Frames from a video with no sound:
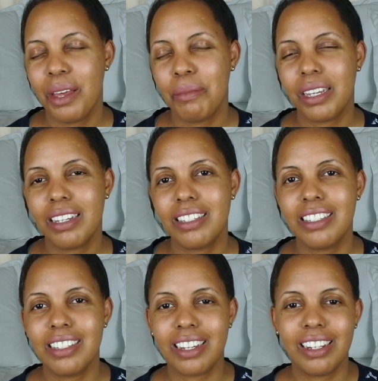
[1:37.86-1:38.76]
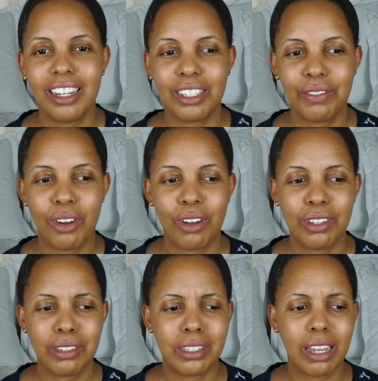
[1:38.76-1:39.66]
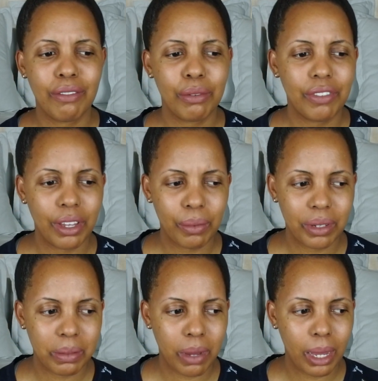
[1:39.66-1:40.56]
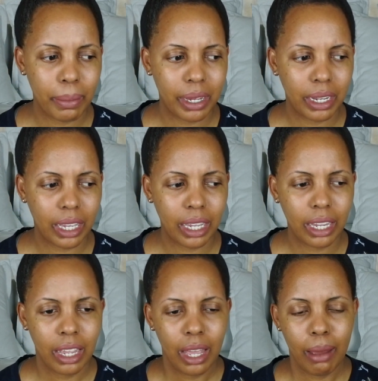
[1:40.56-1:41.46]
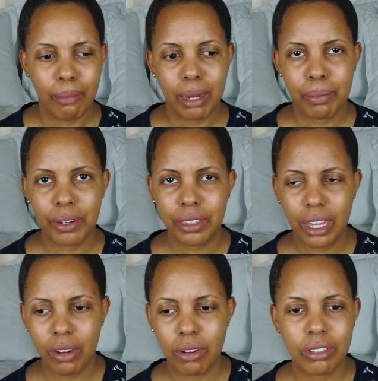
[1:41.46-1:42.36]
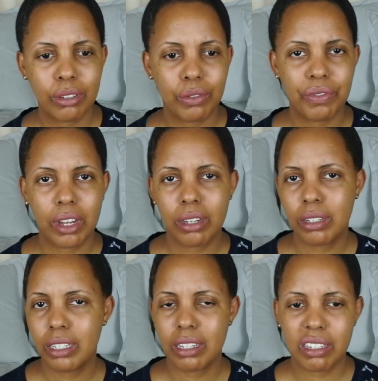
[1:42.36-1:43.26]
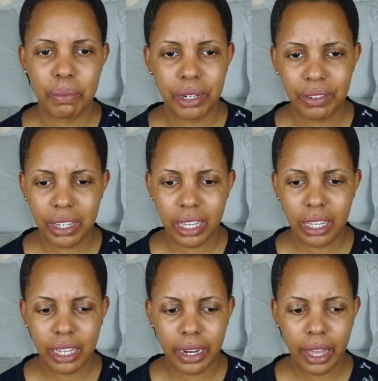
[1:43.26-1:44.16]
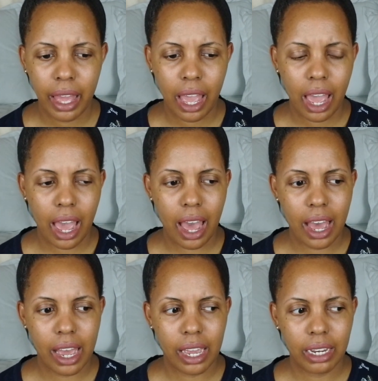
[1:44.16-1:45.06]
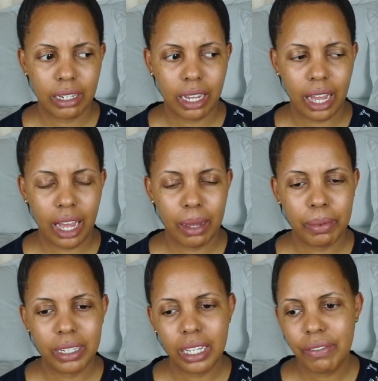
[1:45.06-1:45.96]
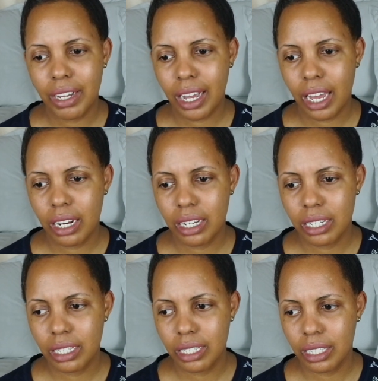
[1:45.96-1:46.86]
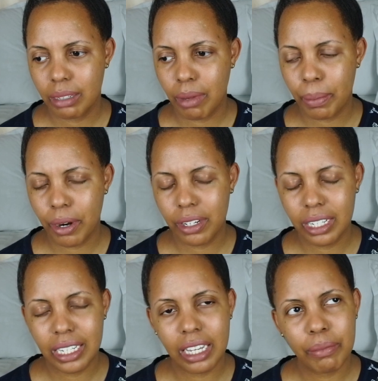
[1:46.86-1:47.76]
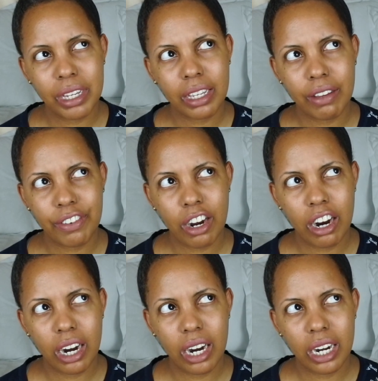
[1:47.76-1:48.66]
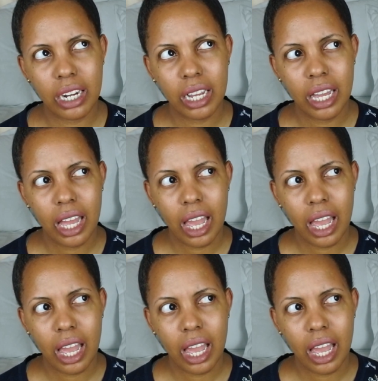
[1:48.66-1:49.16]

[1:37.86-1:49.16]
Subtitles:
and because this is a collective haul, some of it was my money. My birthday also fell in this period, and I believe I got my partner, he gave me a gift card.